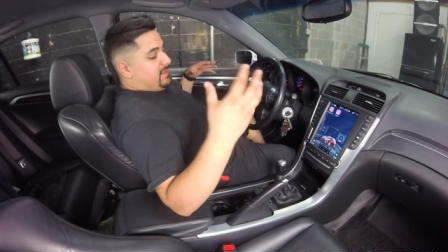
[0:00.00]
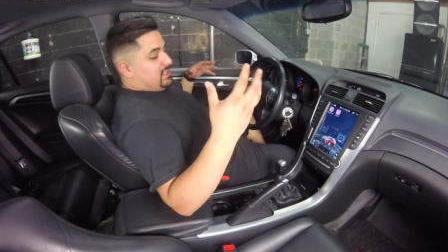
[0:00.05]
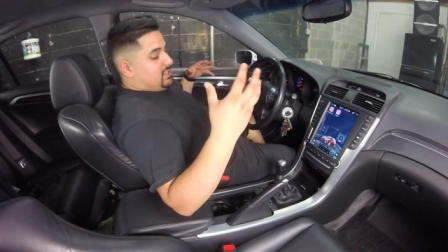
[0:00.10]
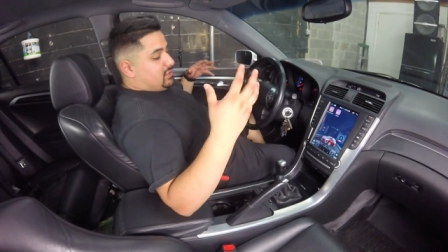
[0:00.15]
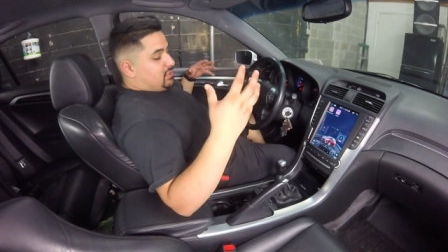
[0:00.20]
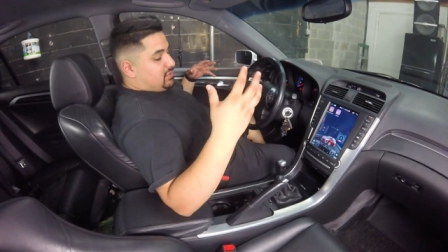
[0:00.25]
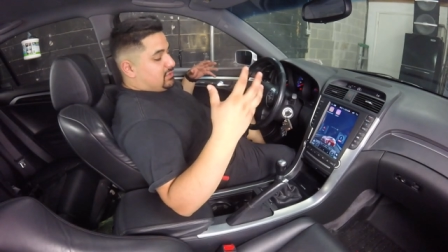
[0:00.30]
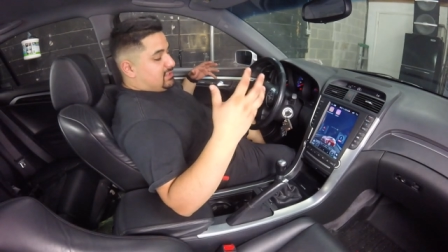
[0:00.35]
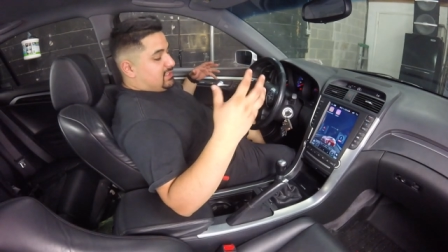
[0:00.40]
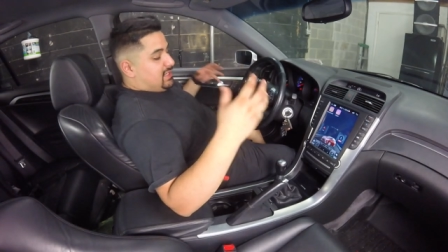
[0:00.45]

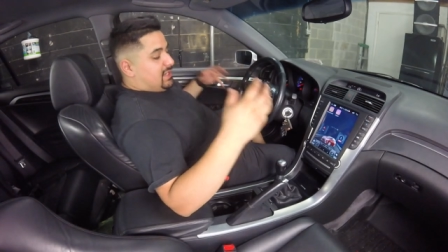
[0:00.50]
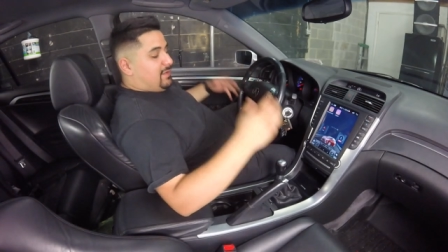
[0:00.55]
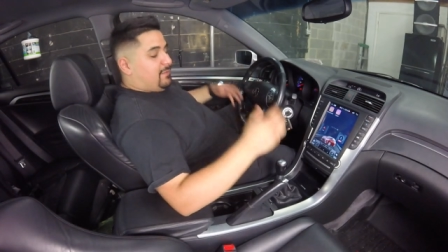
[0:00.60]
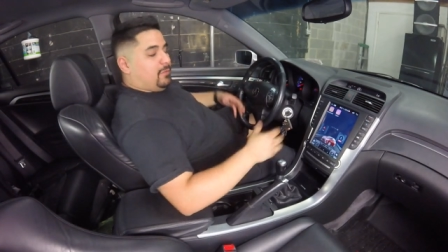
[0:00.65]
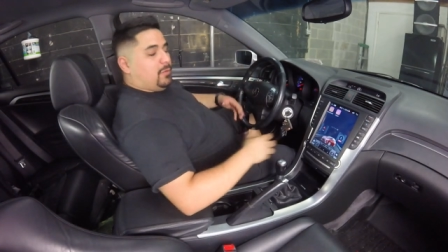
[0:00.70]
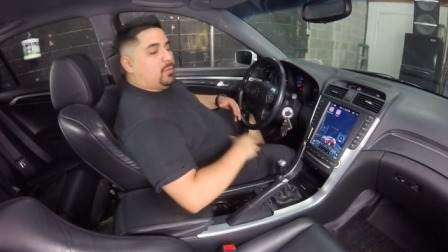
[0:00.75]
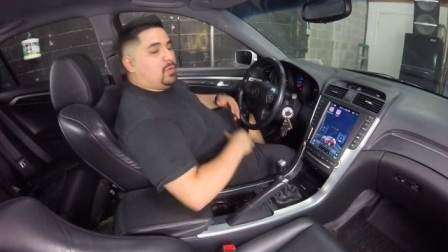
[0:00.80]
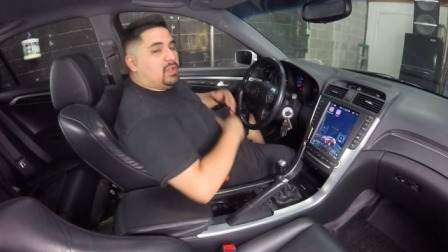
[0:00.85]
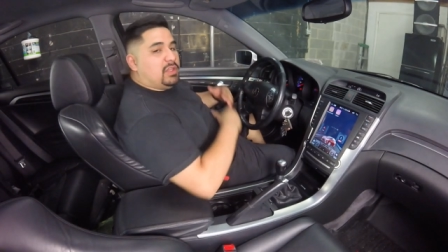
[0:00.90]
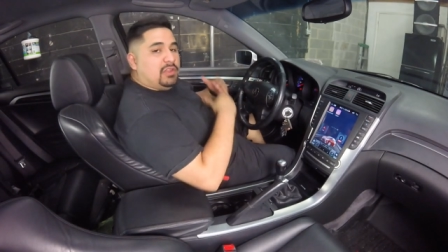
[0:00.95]
features that
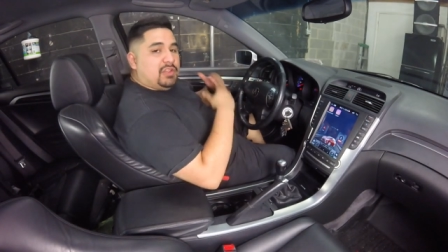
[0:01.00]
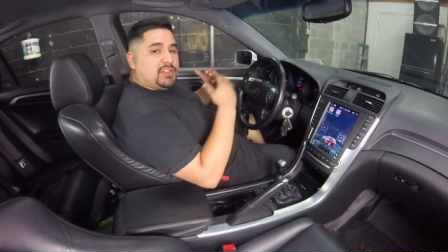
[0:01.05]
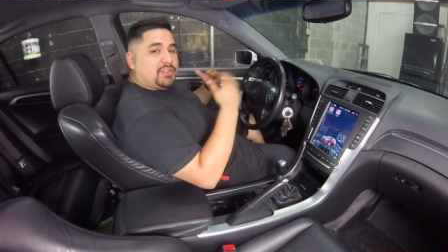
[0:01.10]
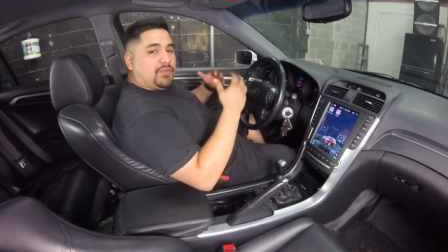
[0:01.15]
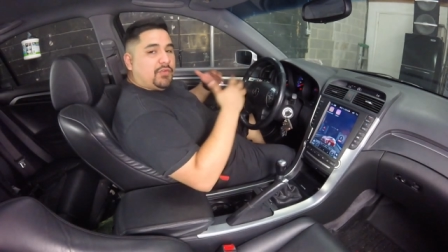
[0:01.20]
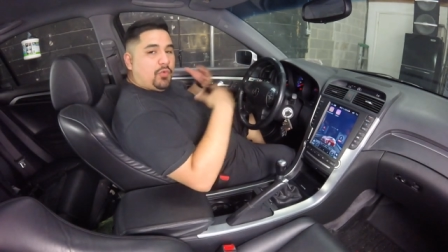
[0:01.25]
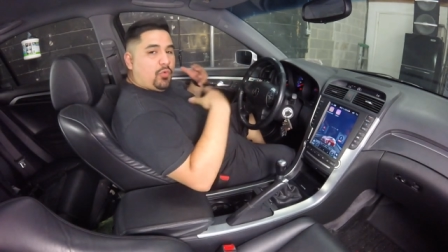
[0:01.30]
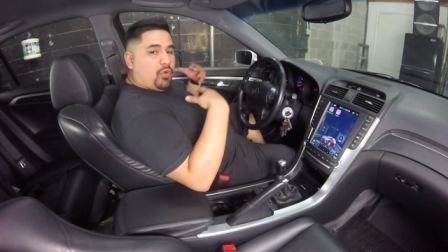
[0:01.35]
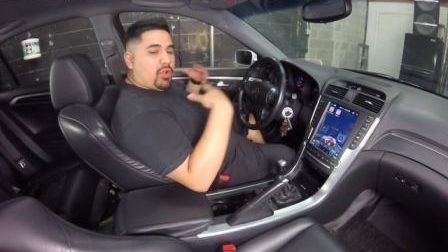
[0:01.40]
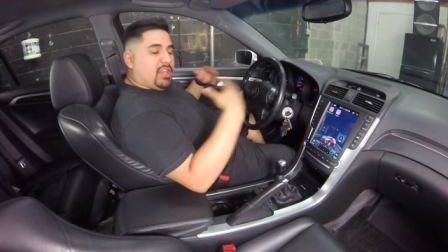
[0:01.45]
everyone
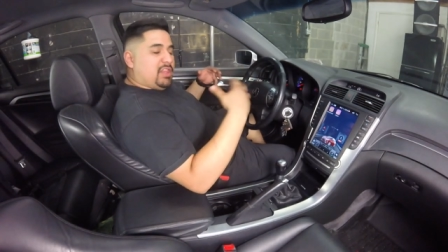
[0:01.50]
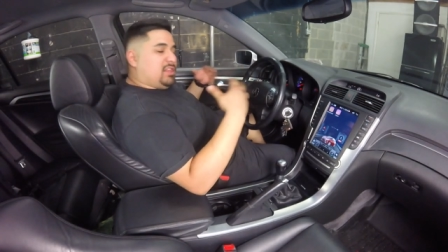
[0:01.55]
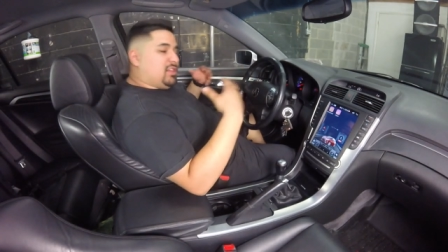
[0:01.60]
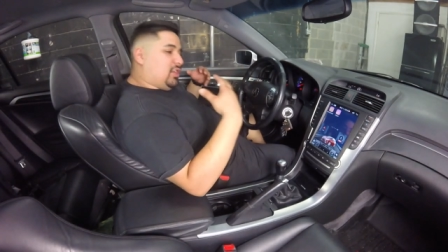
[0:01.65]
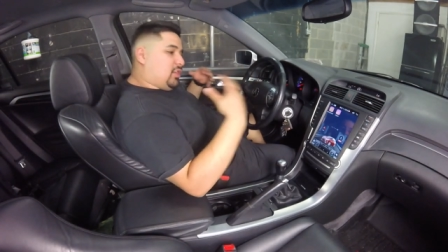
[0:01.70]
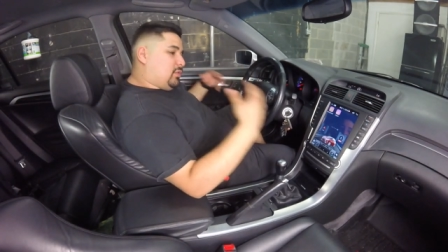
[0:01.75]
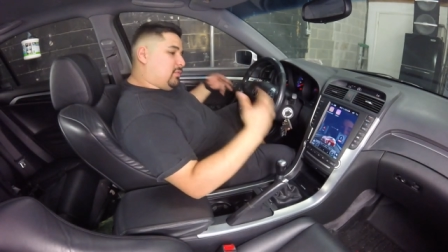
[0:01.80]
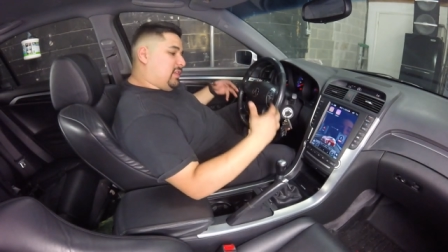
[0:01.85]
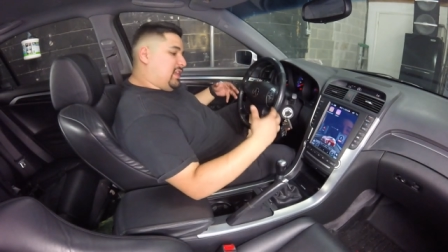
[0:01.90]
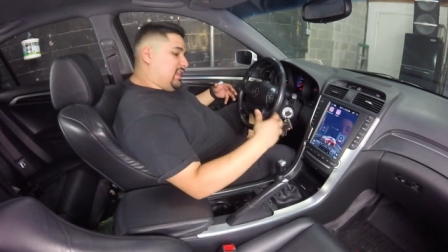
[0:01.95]
looks for in
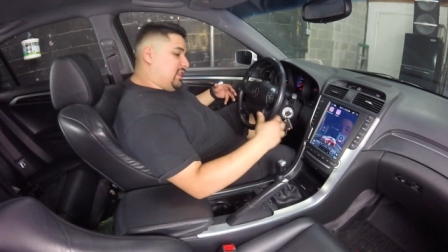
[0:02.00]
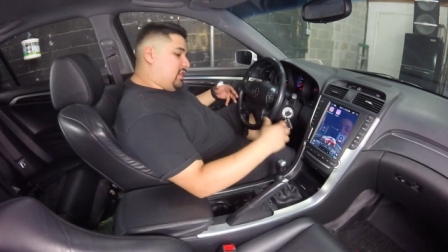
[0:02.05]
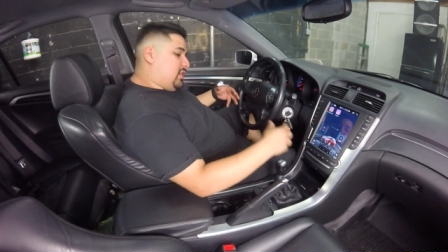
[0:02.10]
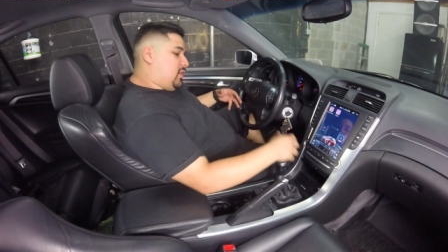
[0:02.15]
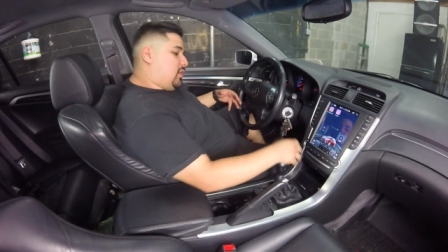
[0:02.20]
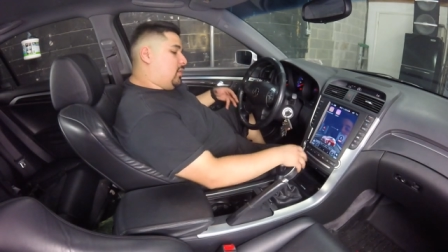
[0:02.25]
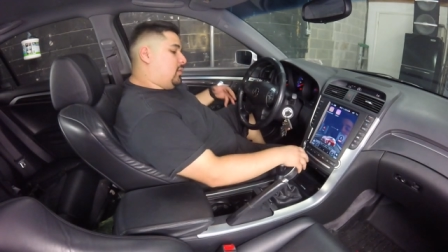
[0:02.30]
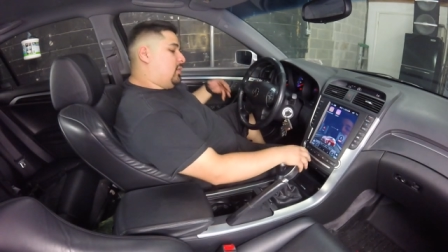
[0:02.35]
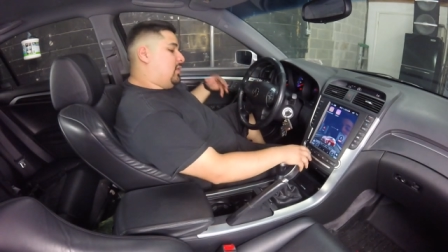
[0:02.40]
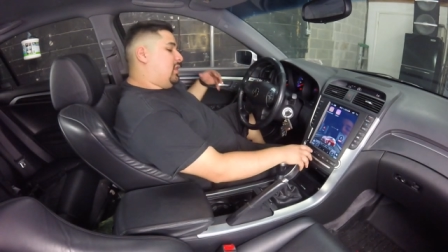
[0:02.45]
their
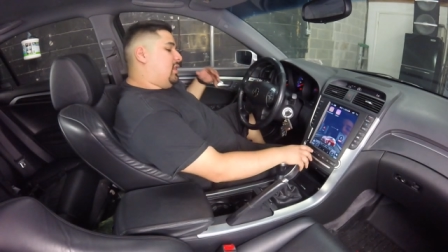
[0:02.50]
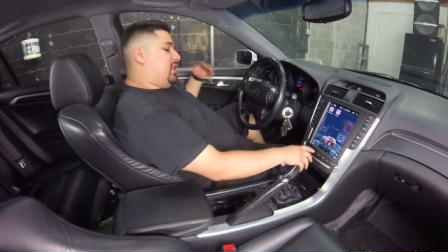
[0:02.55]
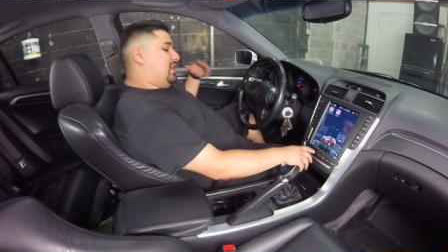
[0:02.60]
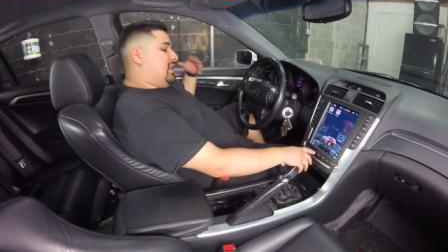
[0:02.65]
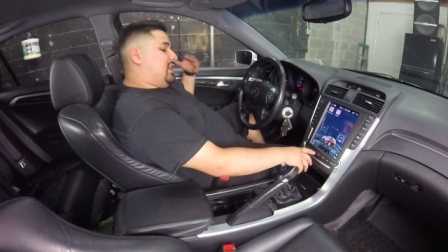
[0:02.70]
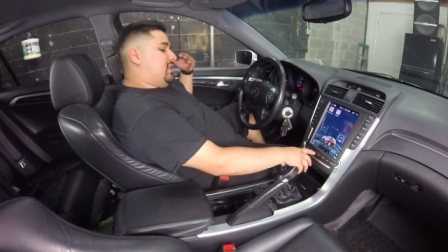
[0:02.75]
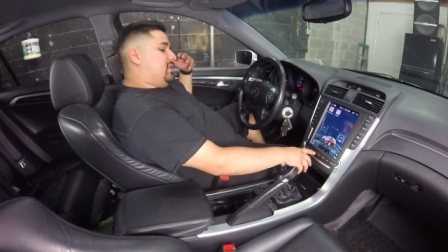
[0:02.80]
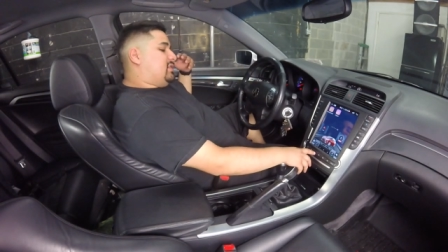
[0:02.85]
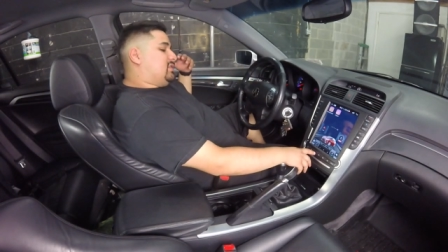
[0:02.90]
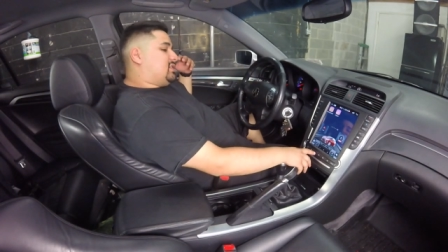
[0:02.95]
radio
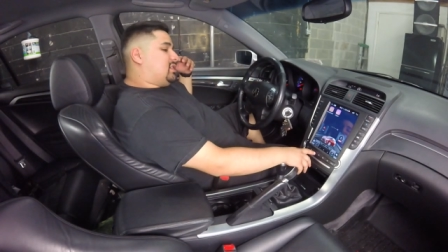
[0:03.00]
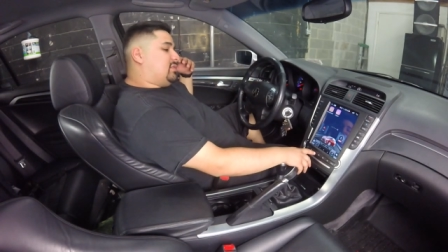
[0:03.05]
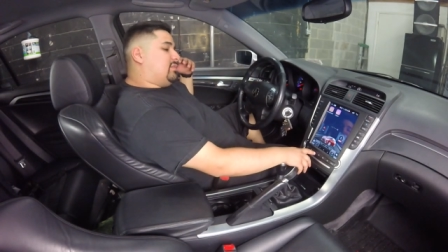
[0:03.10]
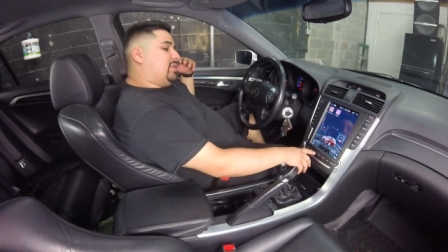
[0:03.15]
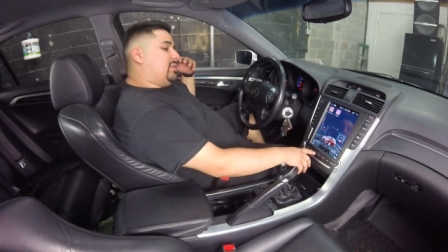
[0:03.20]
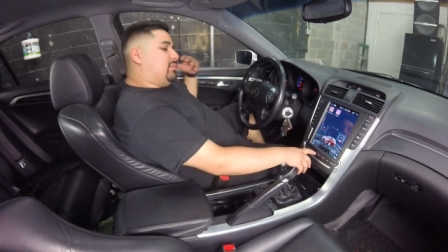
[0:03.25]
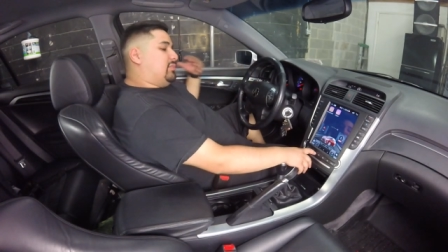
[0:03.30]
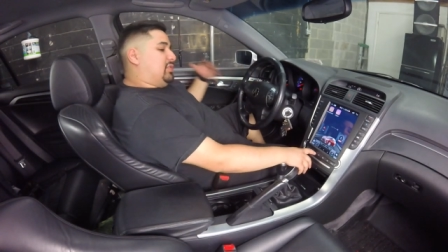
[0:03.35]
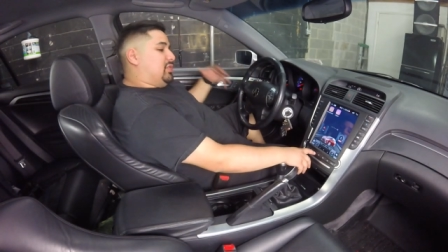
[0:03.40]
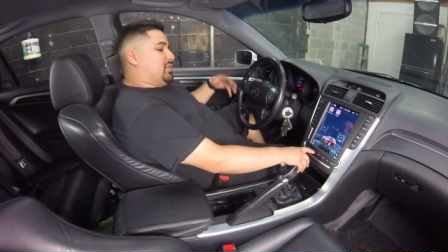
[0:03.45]
is going
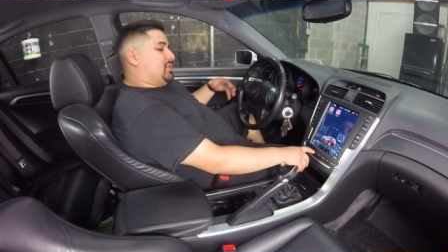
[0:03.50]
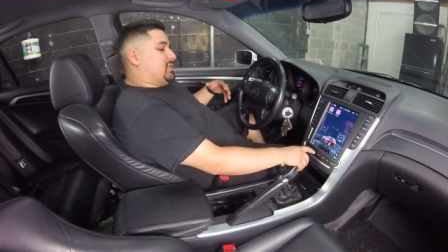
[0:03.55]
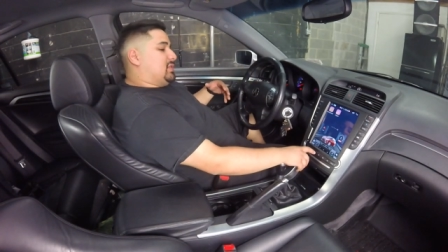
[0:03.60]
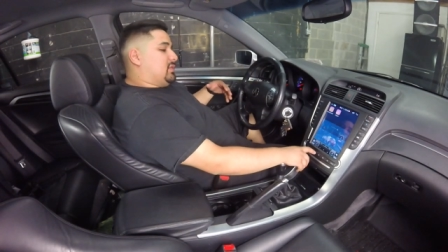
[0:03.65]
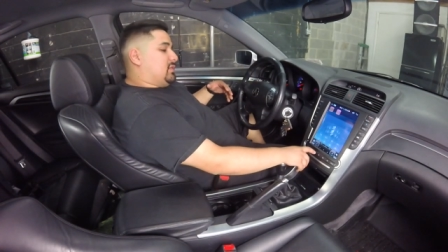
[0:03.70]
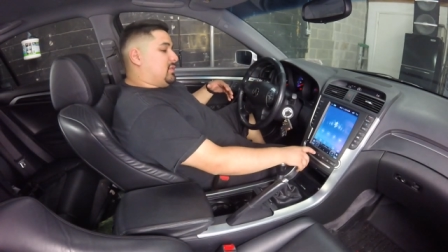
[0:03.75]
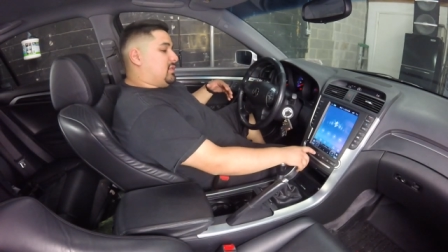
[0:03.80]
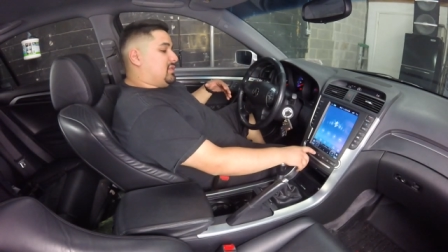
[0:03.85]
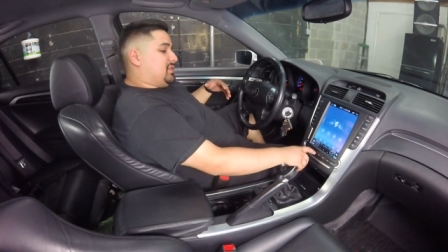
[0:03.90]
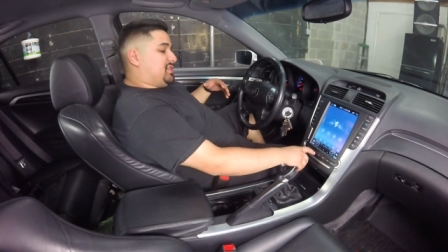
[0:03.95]
to be
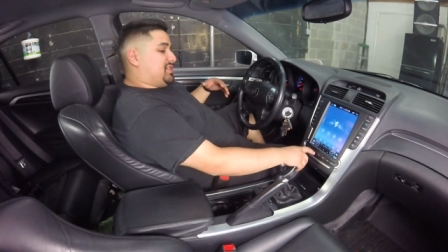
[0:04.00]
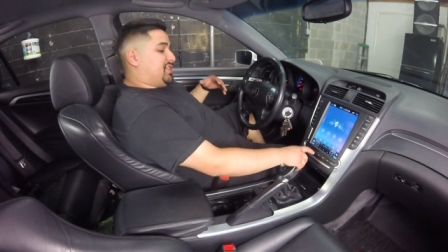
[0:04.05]
Bluetooth.